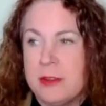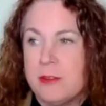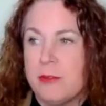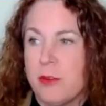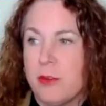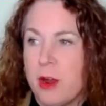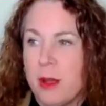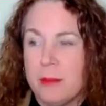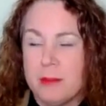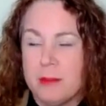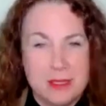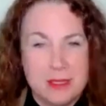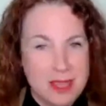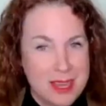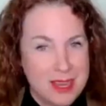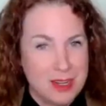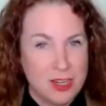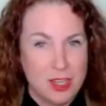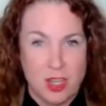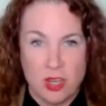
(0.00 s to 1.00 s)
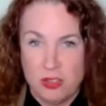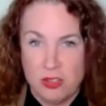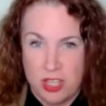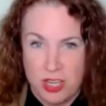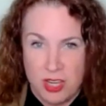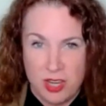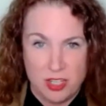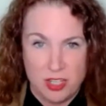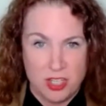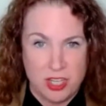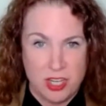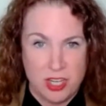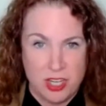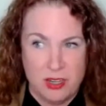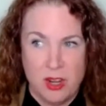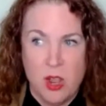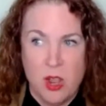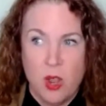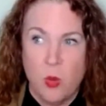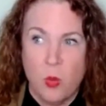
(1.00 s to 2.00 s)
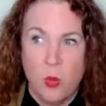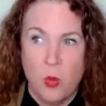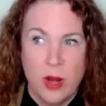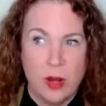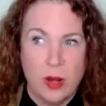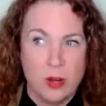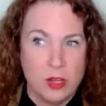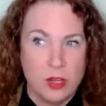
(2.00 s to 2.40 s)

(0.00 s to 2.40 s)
from, say, a negotiation where